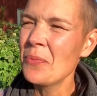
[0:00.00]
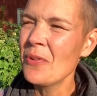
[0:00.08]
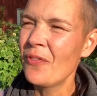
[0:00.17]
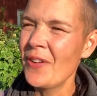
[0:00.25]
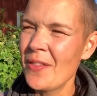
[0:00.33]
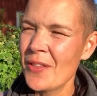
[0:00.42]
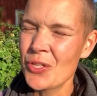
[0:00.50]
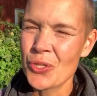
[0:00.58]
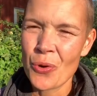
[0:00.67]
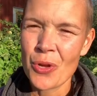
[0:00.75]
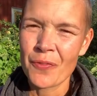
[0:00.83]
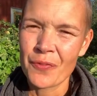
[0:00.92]
feel the
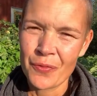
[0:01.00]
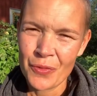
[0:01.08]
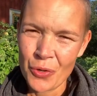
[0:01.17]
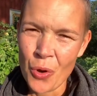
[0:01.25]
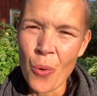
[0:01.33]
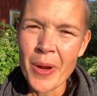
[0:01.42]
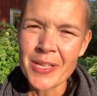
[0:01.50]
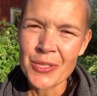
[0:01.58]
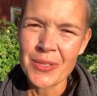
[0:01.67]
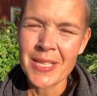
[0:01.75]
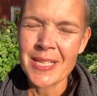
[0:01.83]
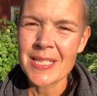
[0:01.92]
joy of going to
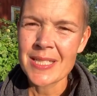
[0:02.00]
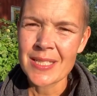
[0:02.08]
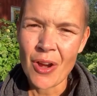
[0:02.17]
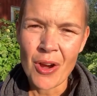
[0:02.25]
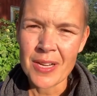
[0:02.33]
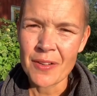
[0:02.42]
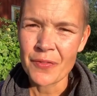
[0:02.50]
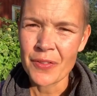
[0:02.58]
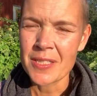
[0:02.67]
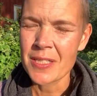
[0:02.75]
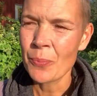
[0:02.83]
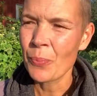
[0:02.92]
Nini's garden,
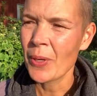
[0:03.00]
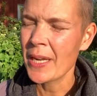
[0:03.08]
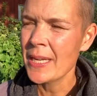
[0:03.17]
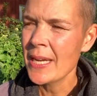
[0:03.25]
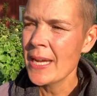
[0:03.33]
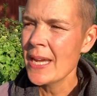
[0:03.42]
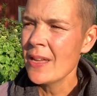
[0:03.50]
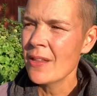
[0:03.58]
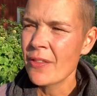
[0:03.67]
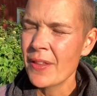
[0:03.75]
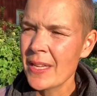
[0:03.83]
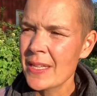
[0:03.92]
for example. And
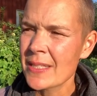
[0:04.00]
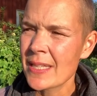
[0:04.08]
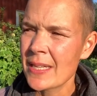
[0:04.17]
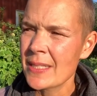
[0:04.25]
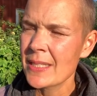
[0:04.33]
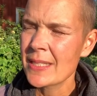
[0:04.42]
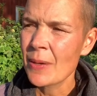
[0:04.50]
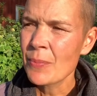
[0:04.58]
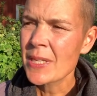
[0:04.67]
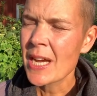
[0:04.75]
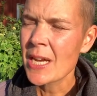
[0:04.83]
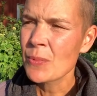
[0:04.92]
the thing is that
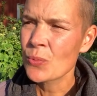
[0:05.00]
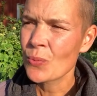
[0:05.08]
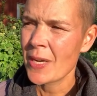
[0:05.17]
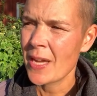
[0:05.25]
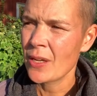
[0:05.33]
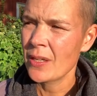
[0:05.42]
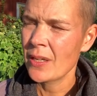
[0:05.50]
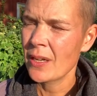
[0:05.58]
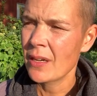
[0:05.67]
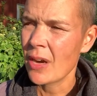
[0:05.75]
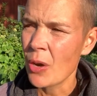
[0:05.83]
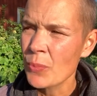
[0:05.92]
sometimes when I
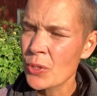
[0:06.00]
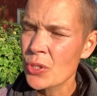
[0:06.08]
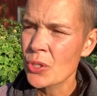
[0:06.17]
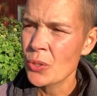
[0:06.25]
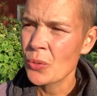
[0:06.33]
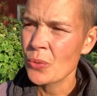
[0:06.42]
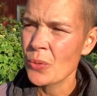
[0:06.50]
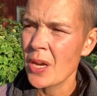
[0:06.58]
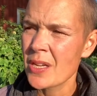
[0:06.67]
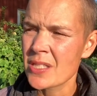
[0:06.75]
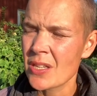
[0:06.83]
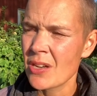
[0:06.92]
come to
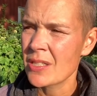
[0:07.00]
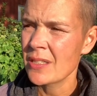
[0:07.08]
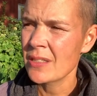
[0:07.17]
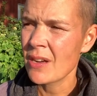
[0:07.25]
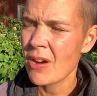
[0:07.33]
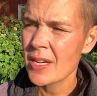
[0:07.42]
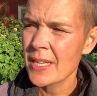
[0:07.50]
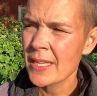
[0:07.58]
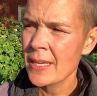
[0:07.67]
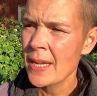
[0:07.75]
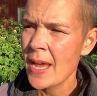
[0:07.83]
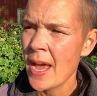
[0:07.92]
a certain
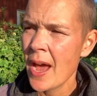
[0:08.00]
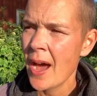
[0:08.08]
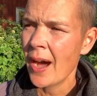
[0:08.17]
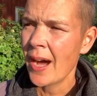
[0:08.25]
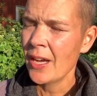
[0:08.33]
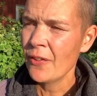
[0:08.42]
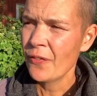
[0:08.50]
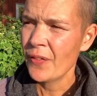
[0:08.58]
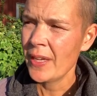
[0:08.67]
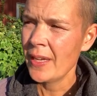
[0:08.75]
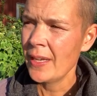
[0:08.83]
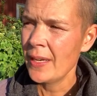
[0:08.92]
garden, I
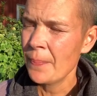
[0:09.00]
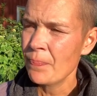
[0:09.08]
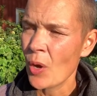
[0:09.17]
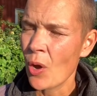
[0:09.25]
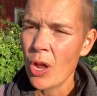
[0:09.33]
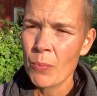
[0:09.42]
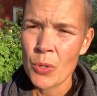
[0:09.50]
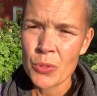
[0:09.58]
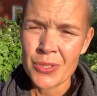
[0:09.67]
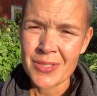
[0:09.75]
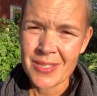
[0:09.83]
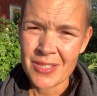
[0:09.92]
feel
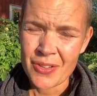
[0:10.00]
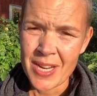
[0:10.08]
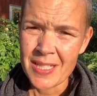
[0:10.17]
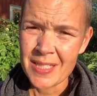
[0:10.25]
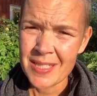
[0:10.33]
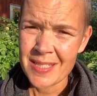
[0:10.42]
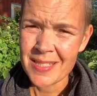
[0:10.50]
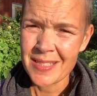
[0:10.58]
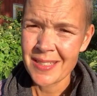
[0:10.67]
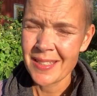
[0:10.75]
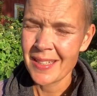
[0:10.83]
almost stressed